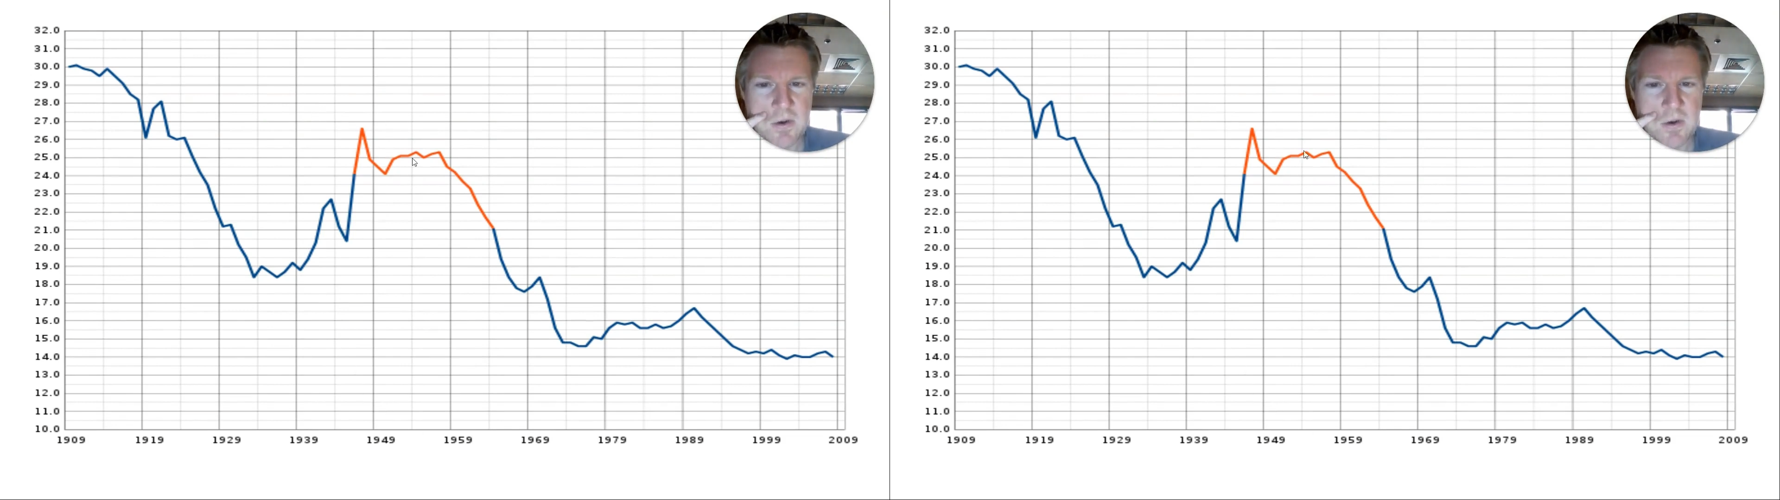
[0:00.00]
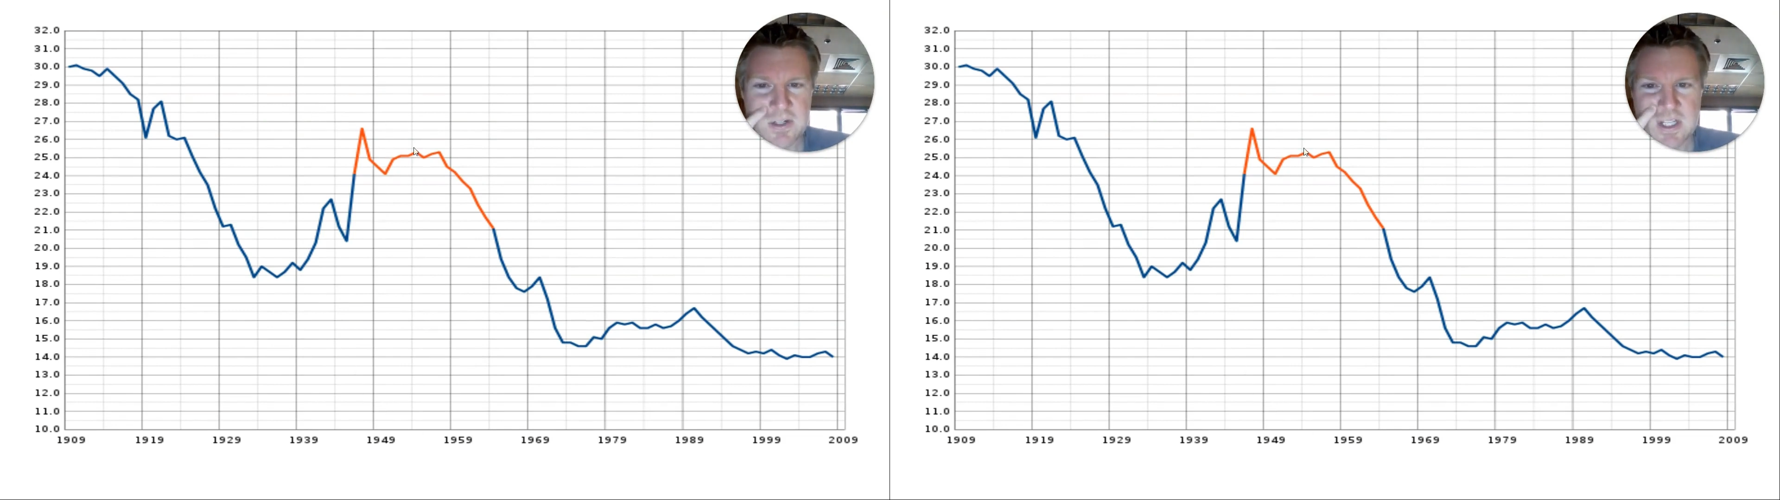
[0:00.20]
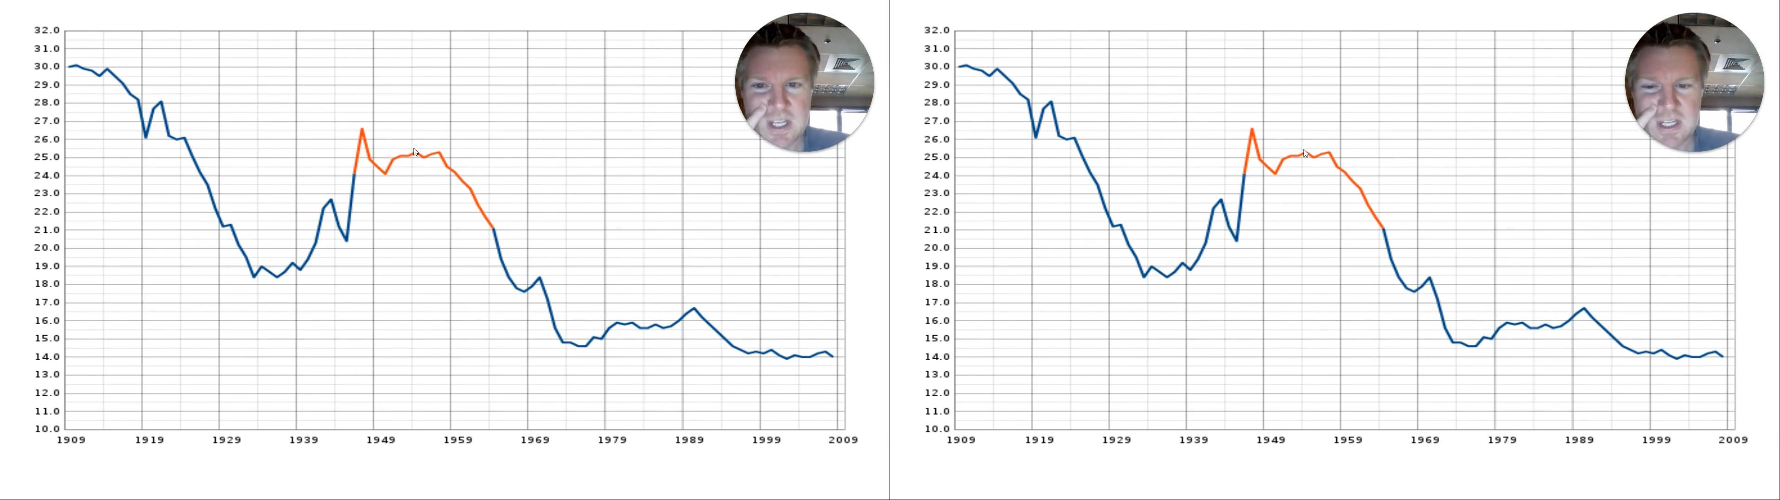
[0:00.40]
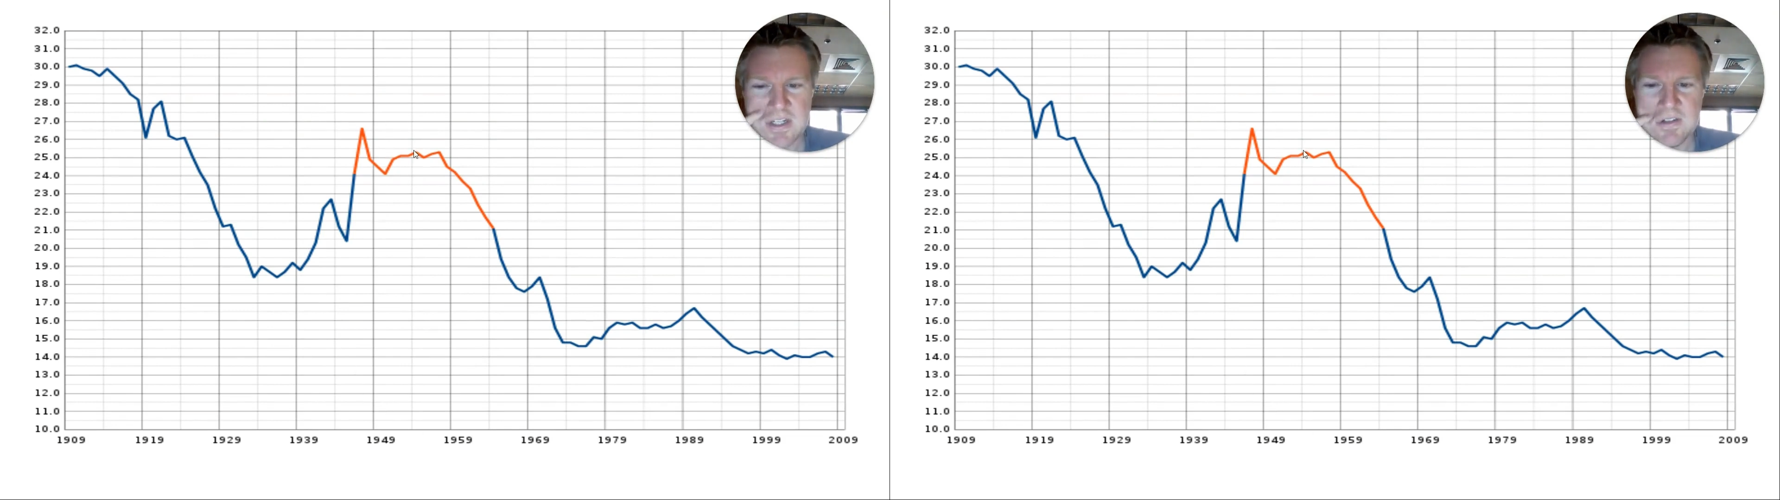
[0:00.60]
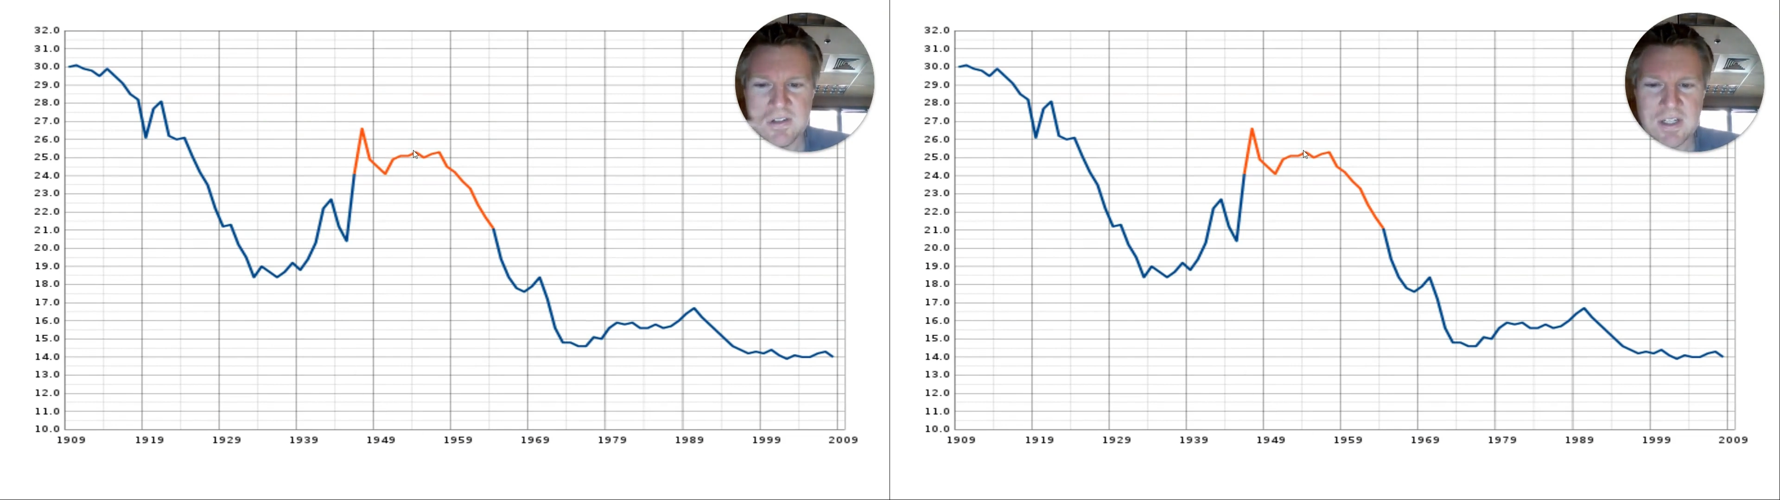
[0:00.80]
orange
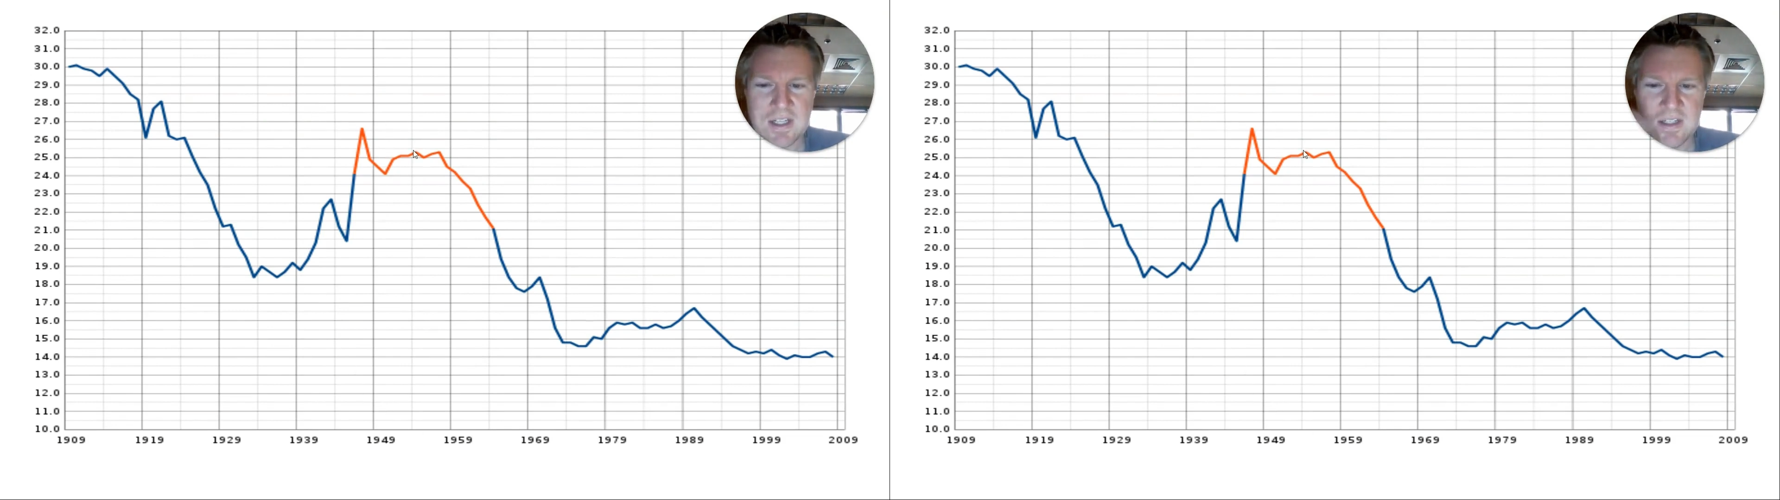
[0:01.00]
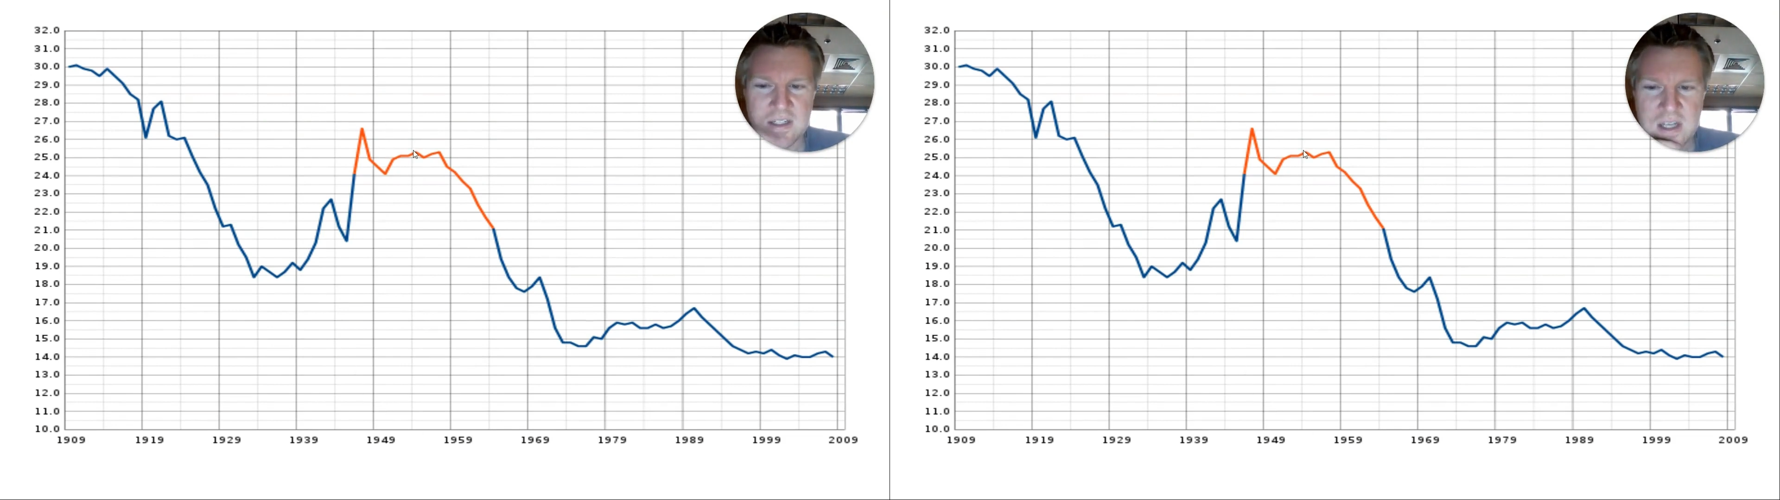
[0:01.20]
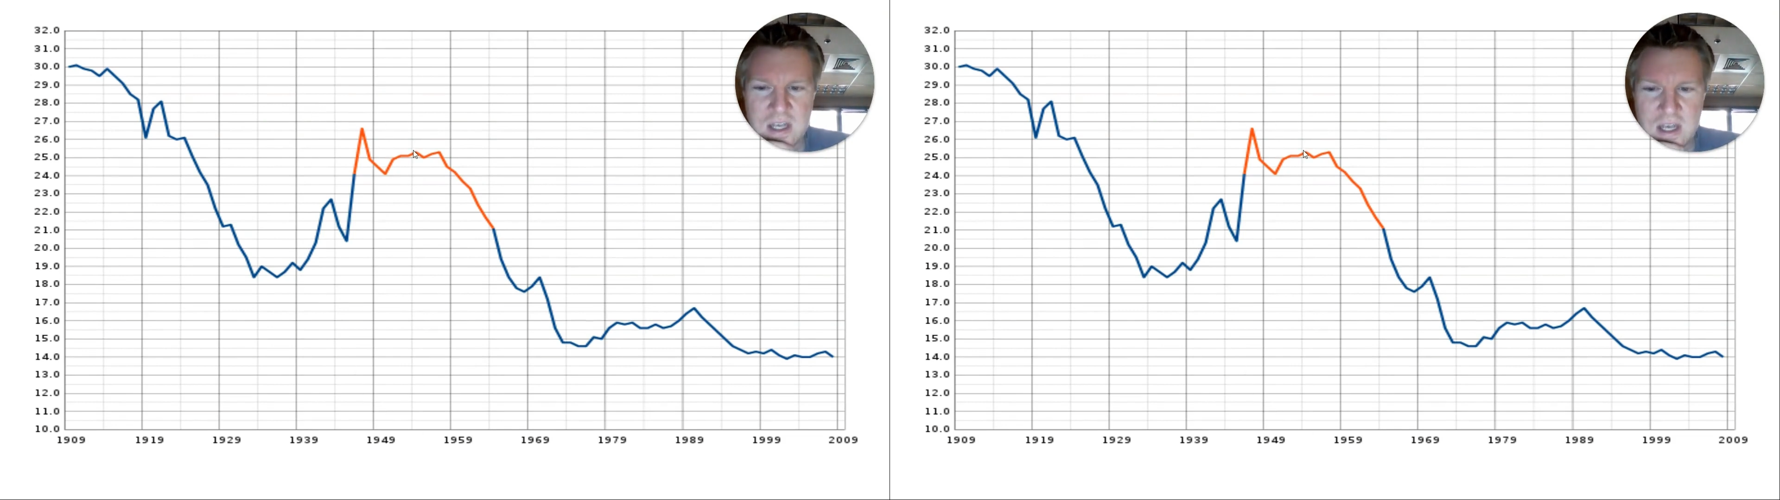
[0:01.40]
line, red line,